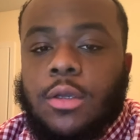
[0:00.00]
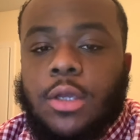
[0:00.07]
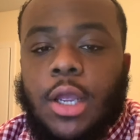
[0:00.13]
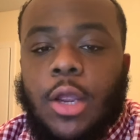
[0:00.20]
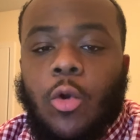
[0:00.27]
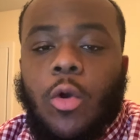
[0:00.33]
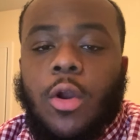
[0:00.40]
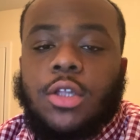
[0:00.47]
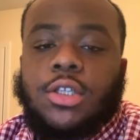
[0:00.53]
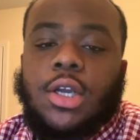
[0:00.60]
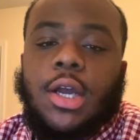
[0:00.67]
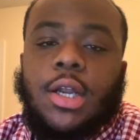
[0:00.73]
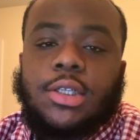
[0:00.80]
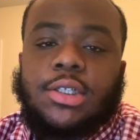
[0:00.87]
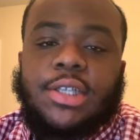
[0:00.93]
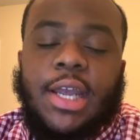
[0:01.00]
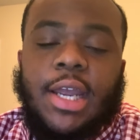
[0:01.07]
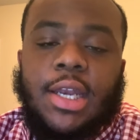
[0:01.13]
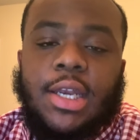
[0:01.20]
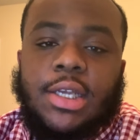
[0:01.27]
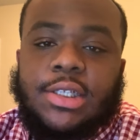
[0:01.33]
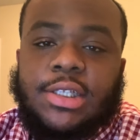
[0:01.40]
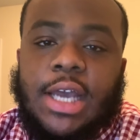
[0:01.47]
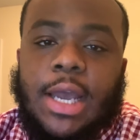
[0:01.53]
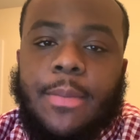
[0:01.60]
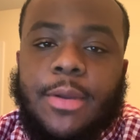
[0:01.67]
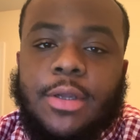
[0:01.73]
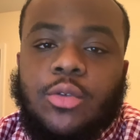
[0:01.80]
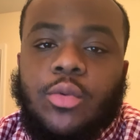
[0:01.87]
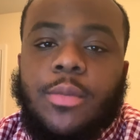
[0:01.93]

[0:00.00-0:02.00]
in order to understand these topics, we